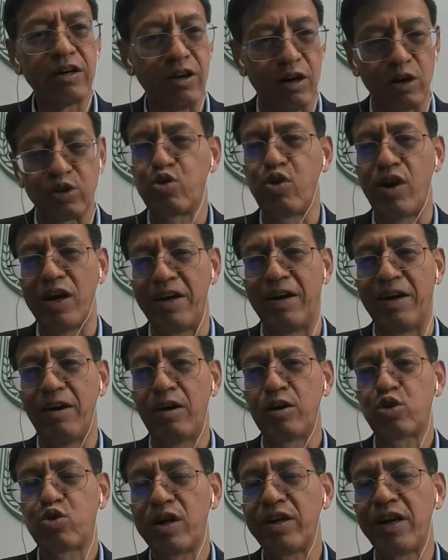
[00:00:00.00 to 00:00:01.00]
Australia.
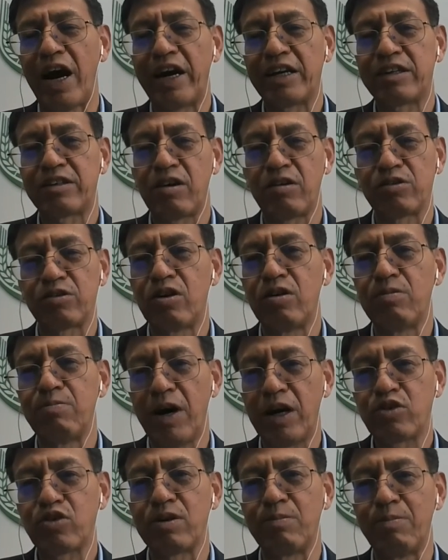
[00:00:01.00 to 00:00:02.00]
Australia, I don't know
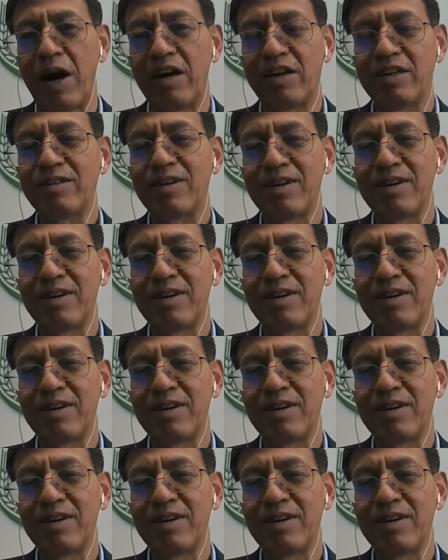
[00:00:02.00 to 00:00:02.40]
much about it.